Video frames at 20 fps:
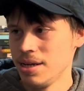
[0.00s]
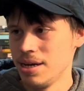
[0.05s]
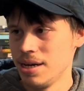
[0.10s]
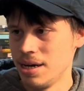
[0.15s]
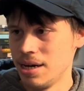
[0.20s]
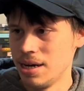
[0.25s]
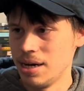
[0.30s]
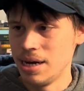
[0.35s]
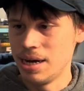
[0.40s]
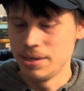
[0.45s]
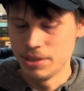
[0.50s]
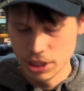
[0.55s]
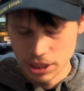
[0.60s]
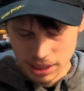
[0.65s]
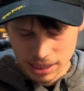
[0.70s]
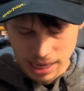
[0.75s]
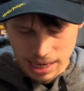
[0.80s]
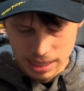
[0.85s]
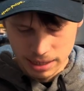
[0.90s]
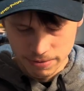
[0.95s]
I'm just
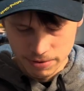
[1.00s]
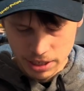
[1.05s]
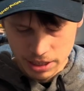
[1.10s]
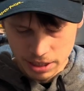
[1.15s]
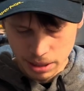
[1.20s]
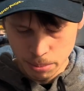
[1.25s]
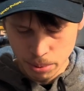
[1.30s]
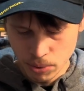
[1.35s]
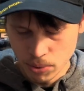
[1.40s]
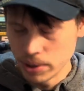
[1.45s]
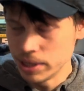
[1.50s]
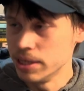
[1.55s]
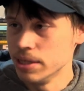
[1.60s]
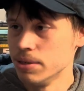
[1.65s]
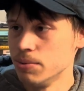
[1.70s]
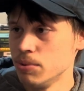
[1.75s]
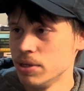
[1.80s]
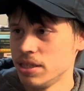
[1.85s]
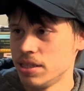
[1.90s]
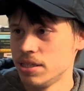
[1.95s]
kind of
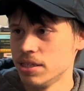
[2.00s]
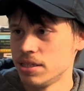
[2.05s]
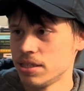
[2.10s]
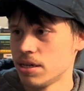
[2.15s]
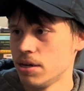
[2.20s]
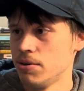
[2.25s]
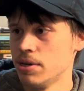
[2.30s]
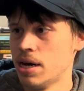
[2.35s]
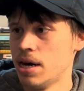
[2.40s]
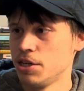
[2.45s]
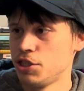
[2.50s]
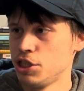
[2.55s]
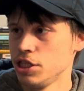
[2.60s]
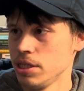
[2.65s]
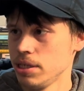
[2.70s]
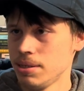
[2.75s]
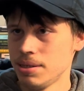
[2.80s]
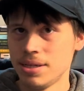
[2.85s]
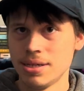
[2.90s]
disappointed with this Kodachi.